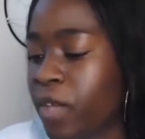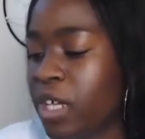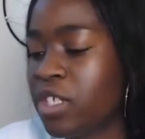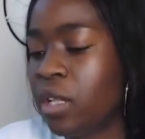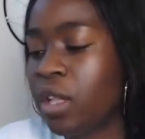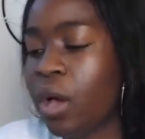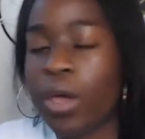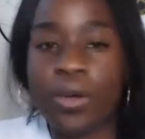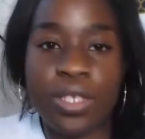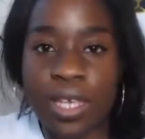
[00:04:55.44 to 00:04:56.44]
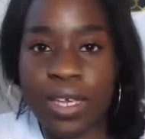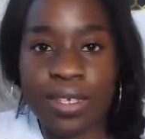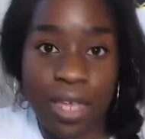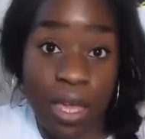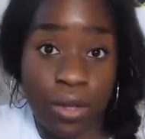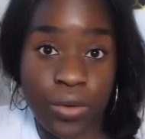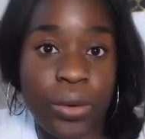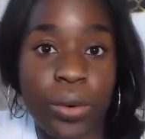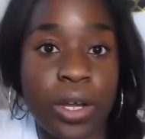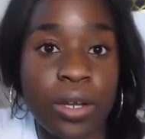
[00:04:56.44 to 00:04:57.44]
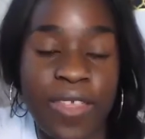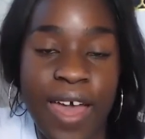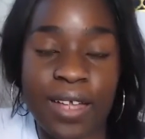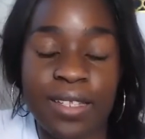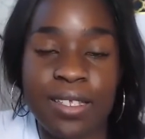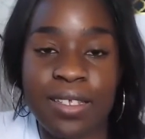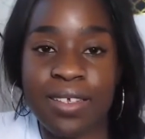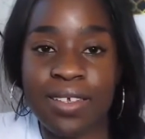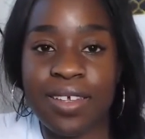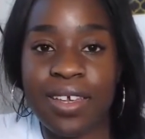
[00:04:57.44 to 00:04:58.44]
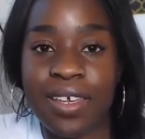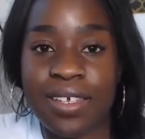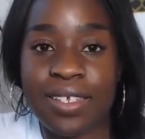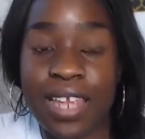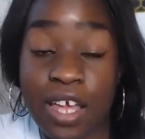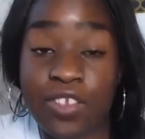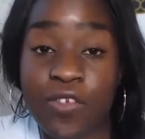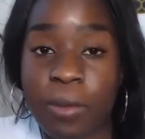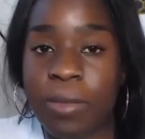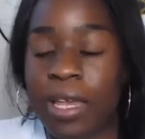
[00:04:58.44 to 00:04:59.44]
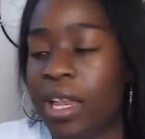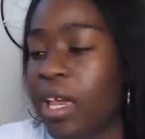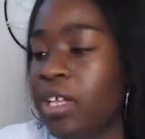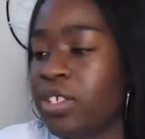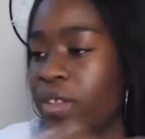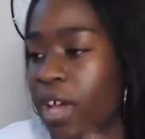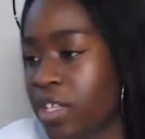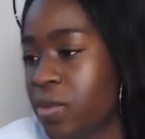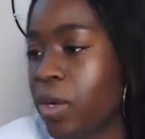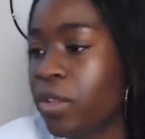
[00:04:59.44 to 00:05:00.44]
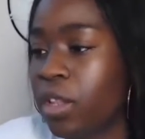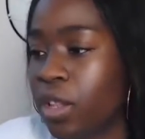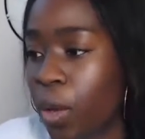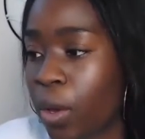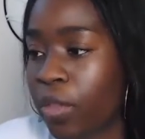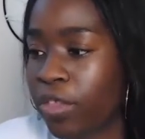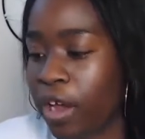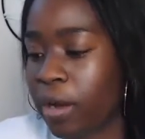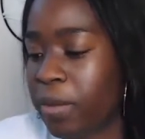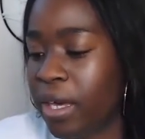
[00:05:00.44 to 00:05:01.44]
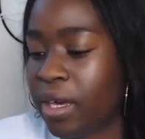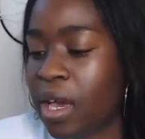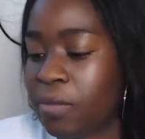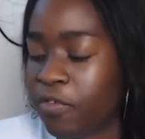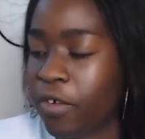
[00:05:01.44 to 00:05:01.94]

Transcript: And so logos is a Greek word that stands for meaning, and so that's where the logotherapy comes